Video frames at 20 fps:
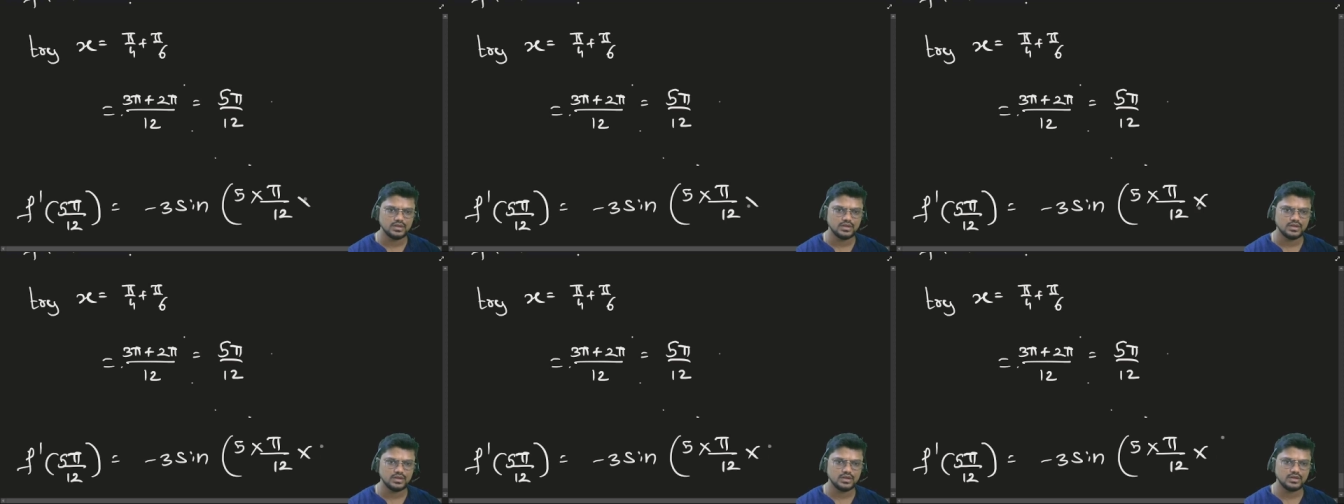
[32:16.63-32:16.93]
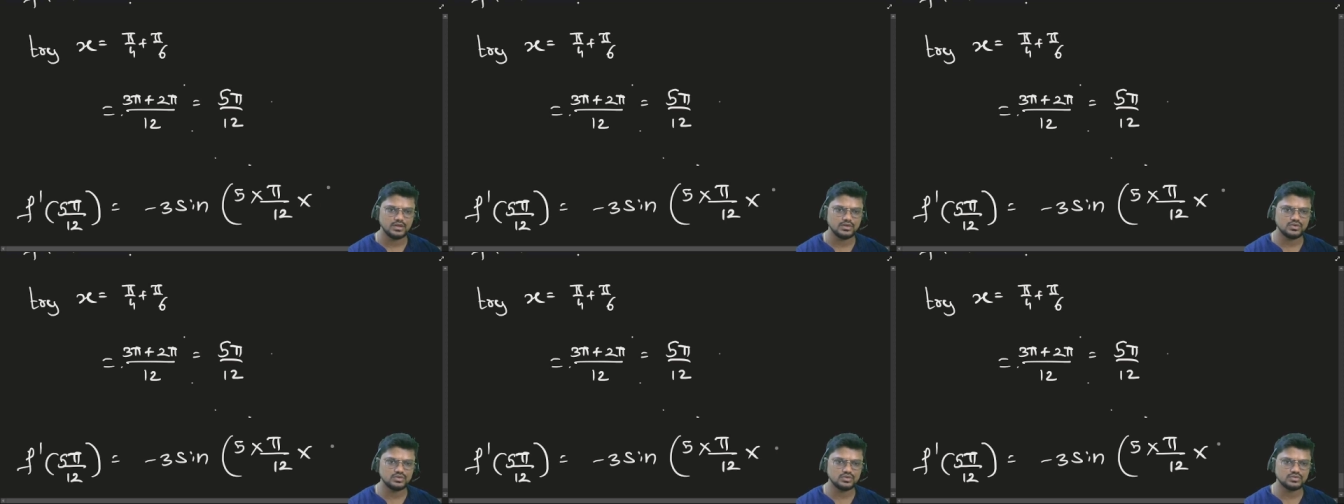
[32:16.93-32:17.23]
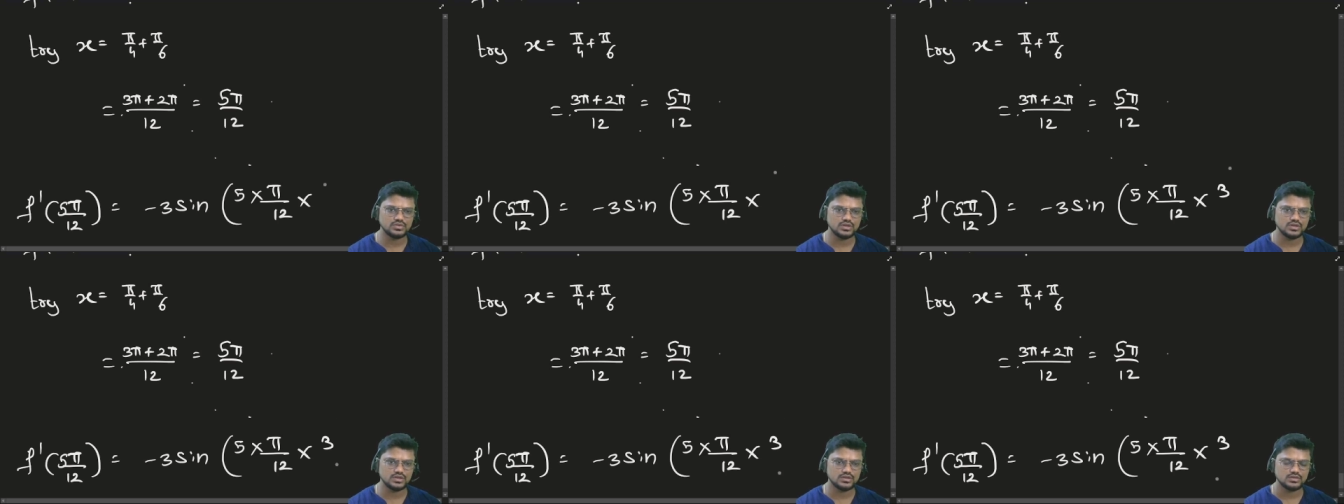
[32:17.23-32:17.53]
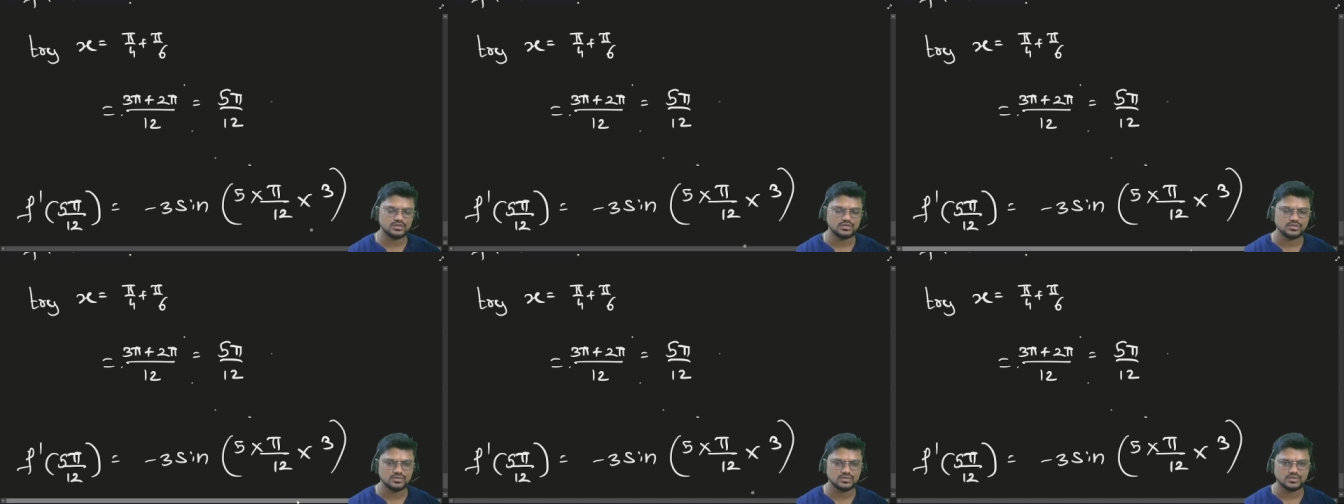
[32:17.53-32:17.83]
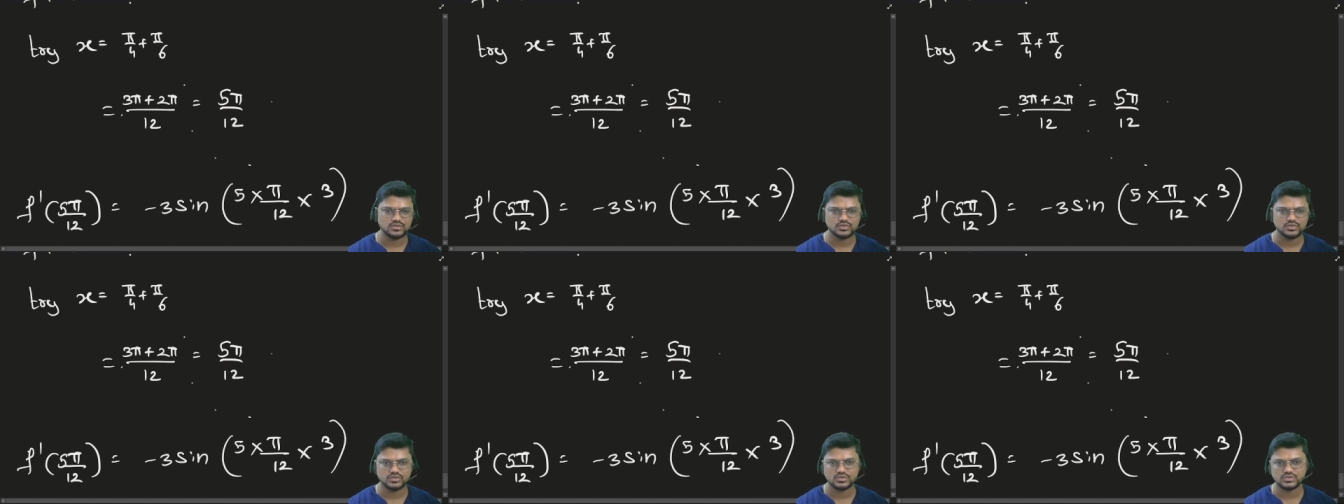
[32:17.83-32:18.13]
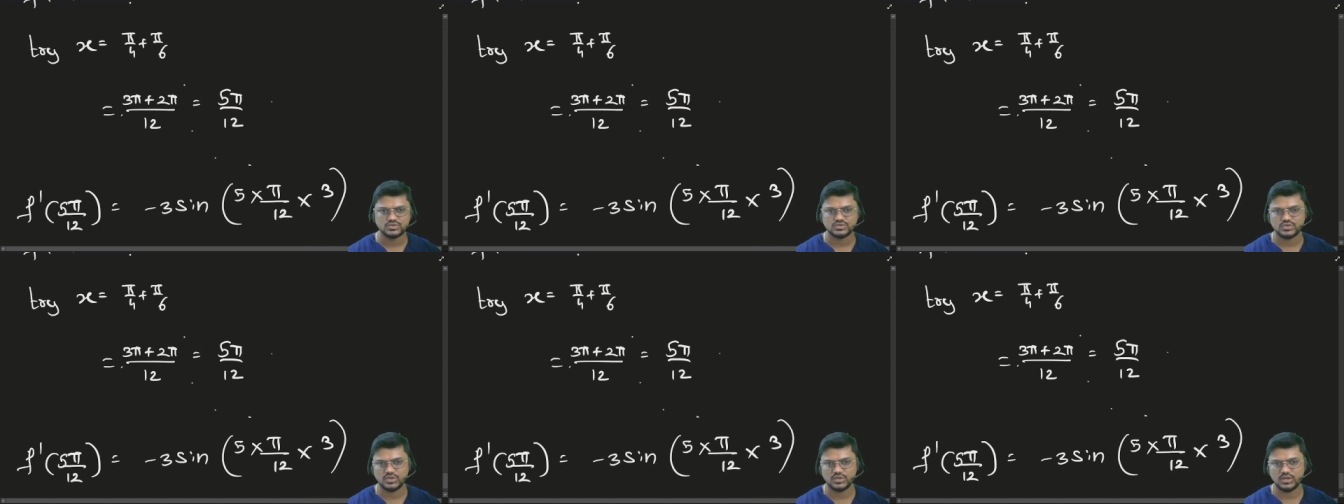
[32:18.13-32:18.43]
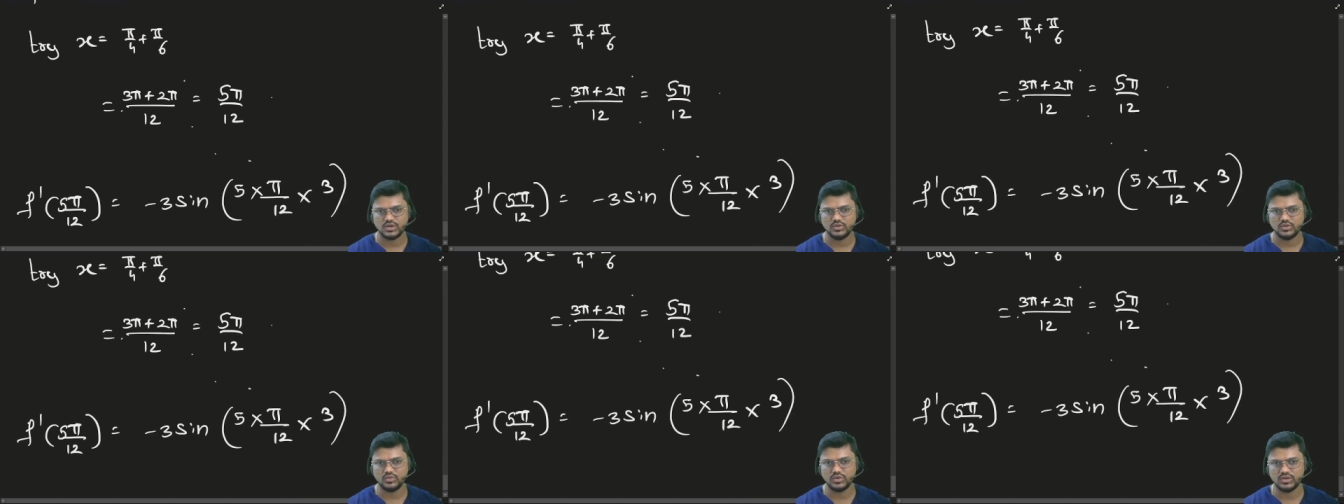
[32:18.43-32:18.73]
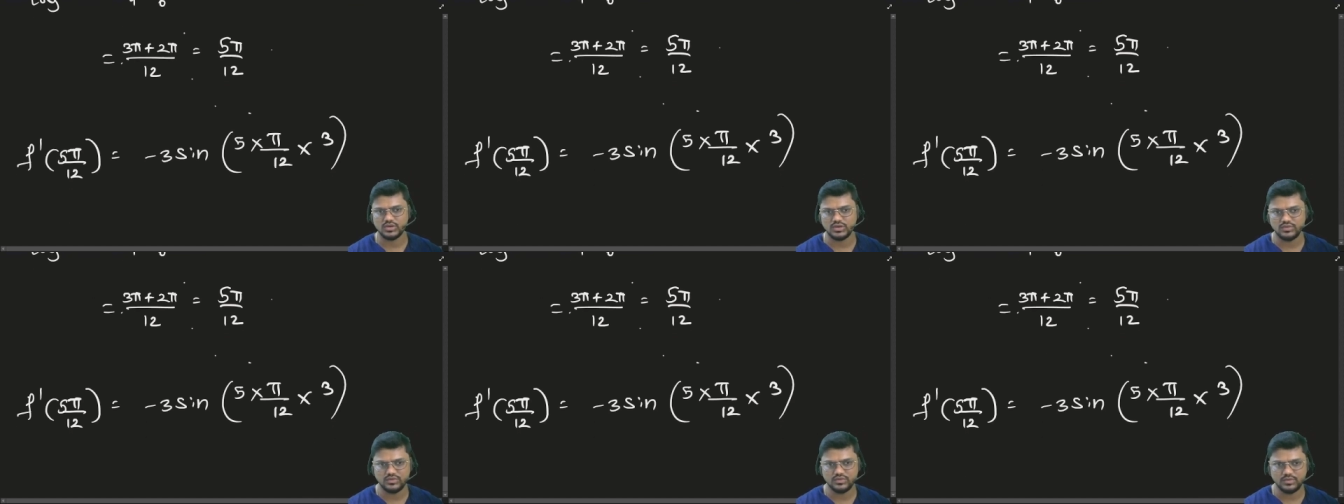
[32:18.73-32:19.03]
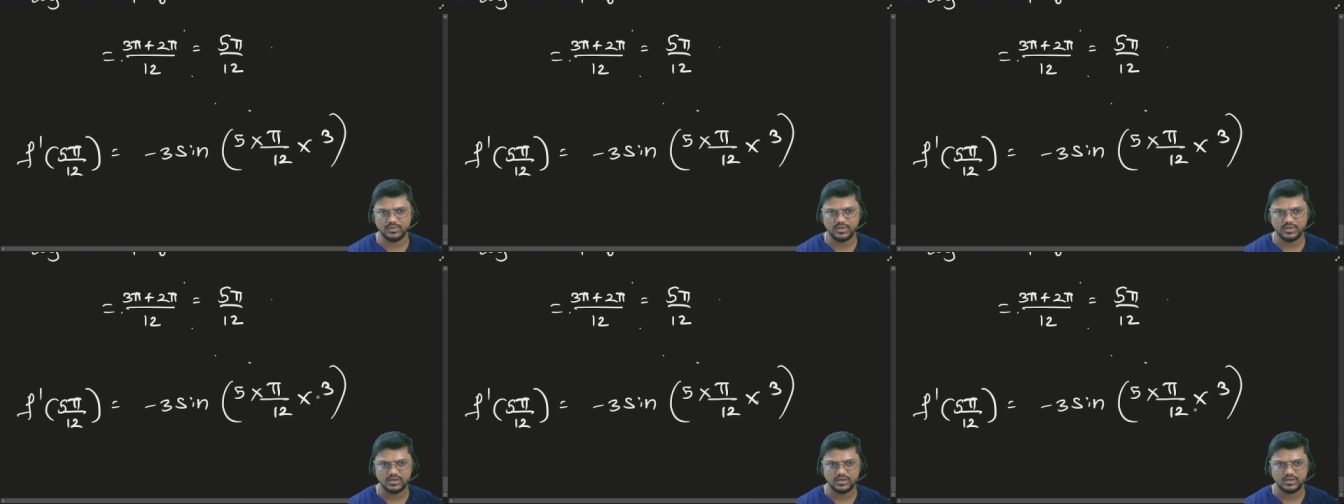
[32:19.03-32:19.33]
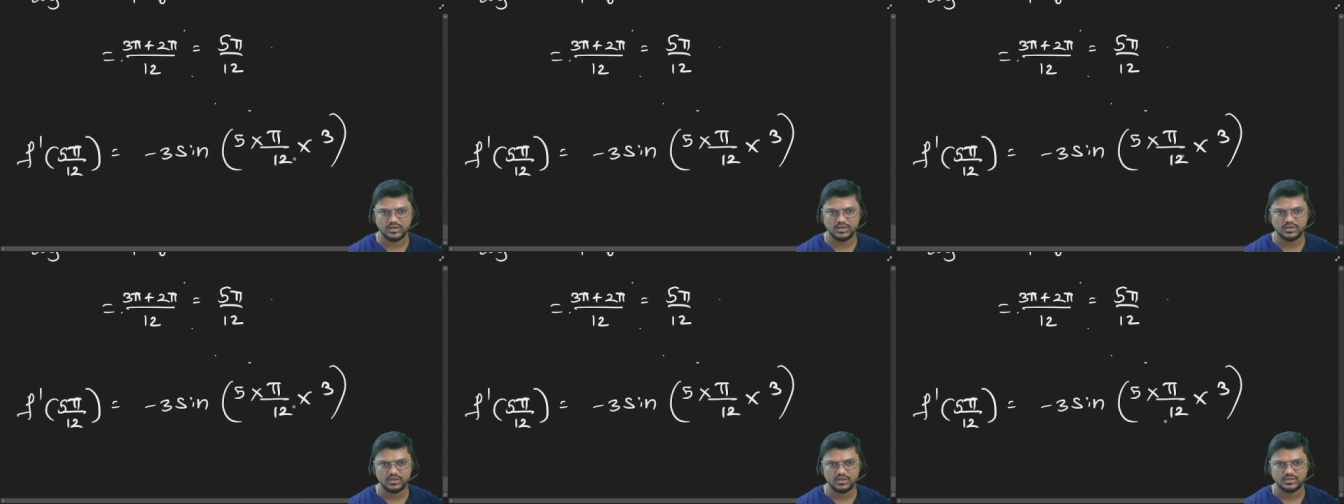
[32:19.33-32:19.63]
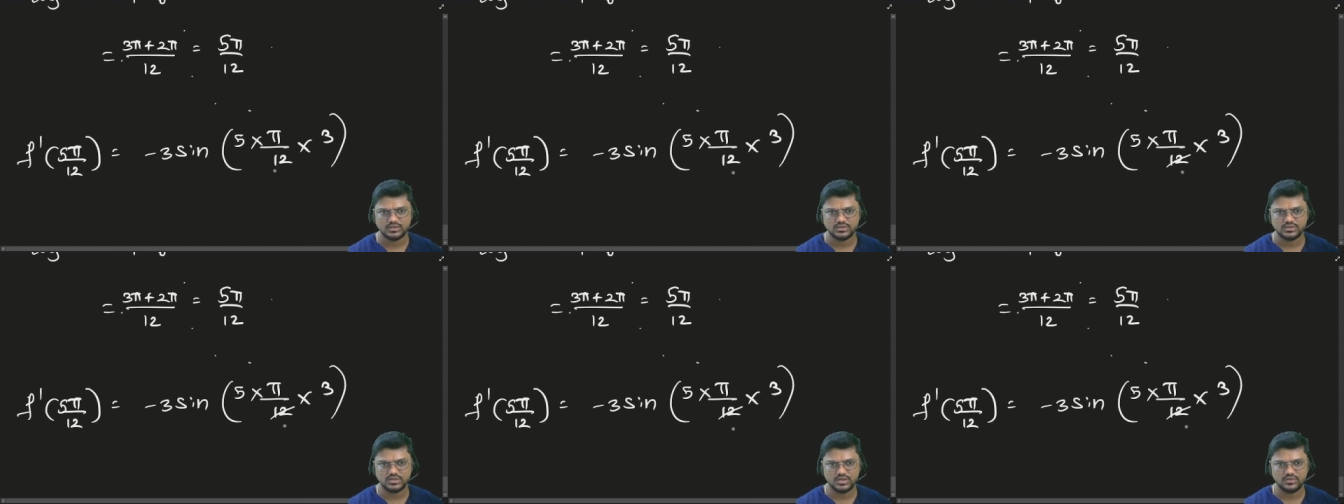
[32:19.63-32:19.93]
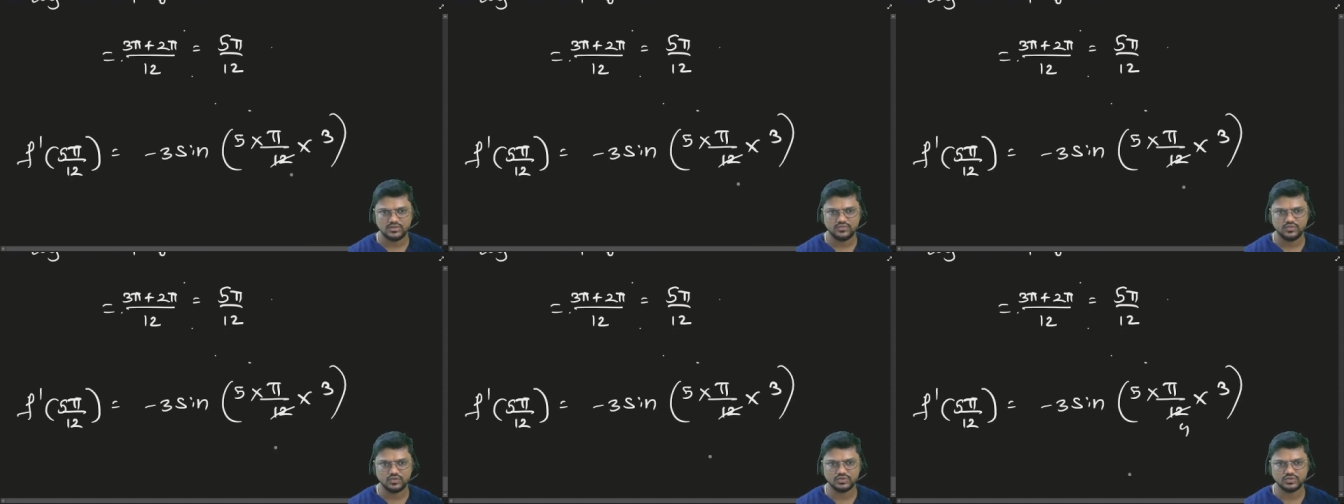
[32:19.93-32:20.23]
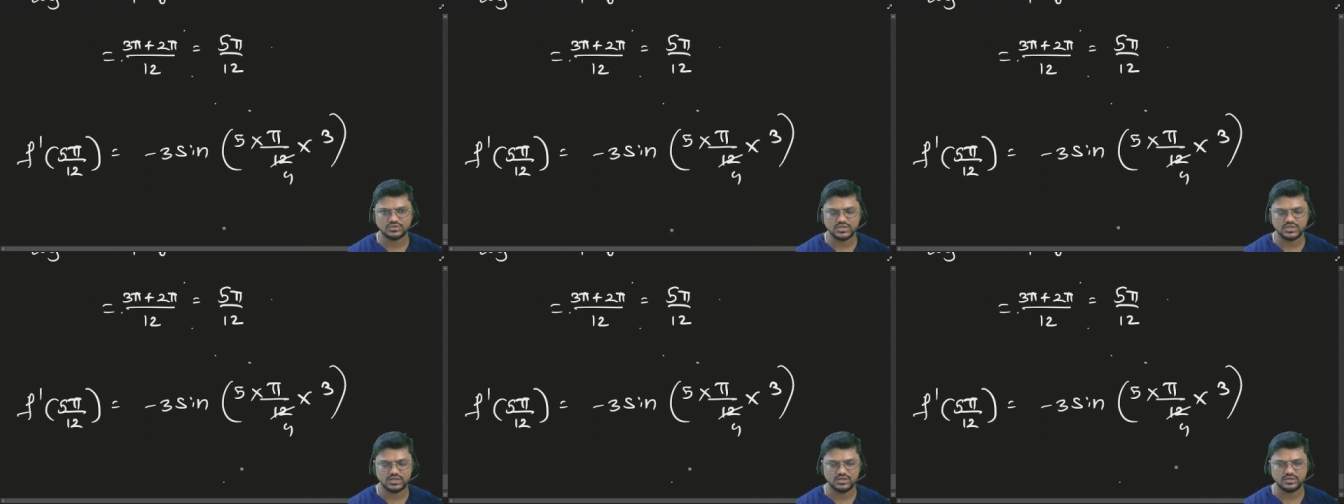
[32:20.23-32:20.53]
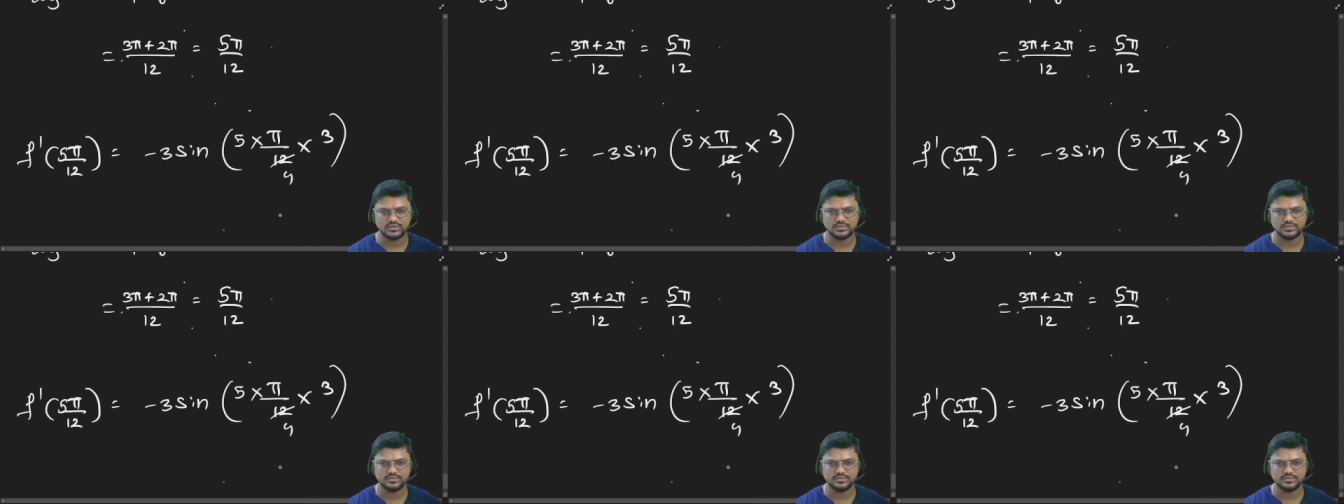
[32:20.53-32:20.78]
into 3. So now what it will be? 3 fours are.